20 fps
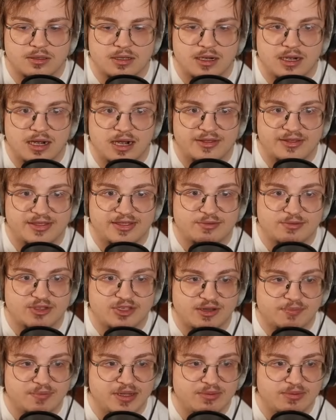I think that was
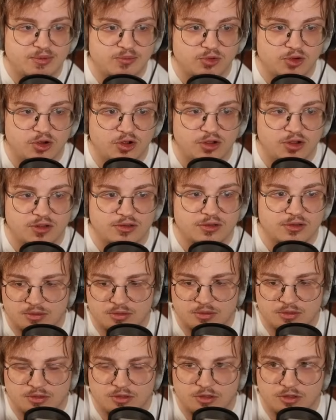like minimum roll.
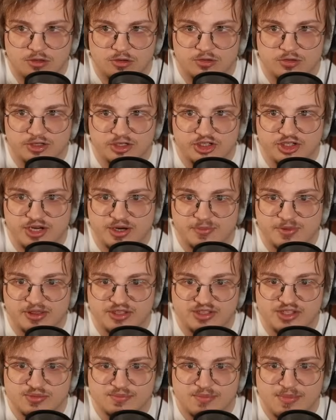Holy shit, but this
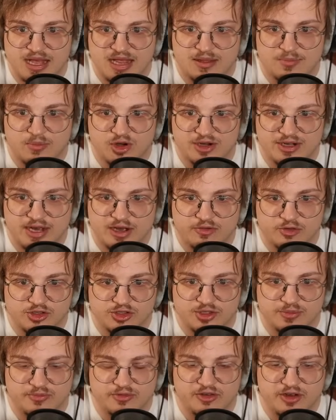is Malamar now for
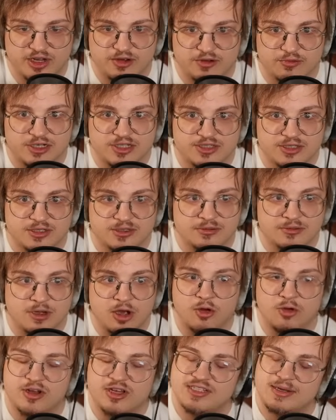some fucking reason.
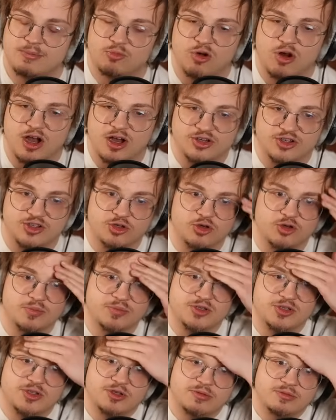Oh, because I'm rock
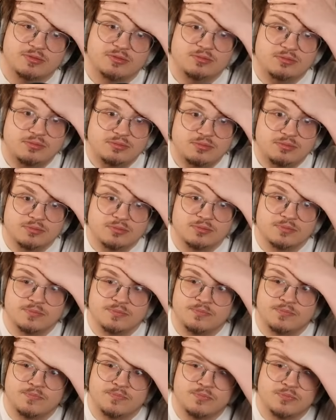tombed.
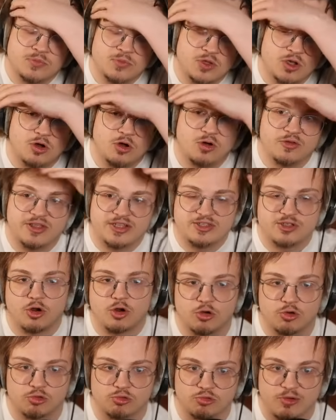Oh, that's
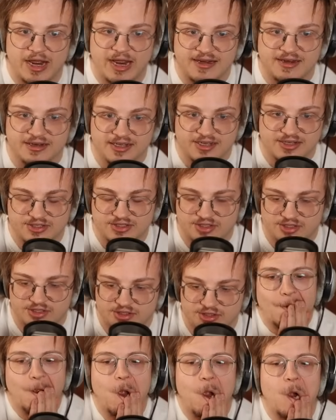
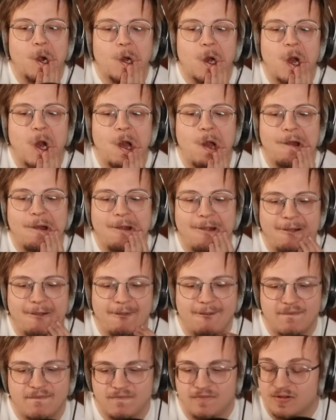horrendous. Okay.
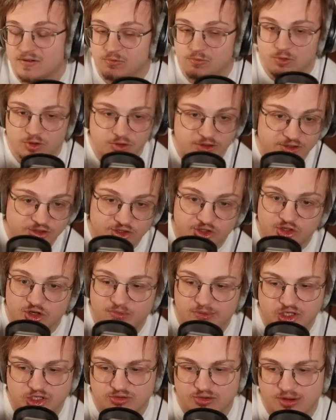We're in so
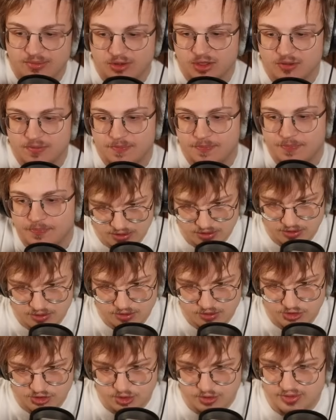much trouble.
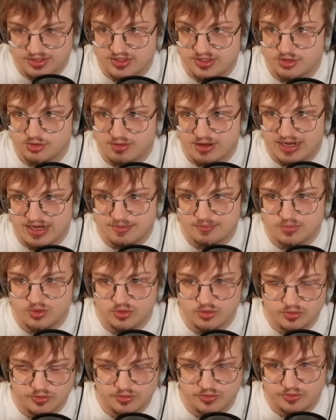So this is random
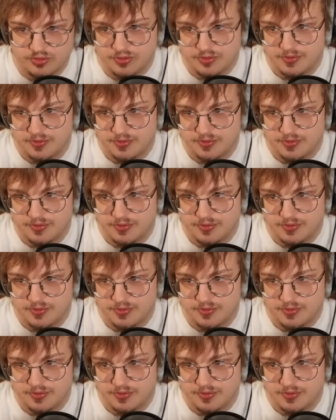move.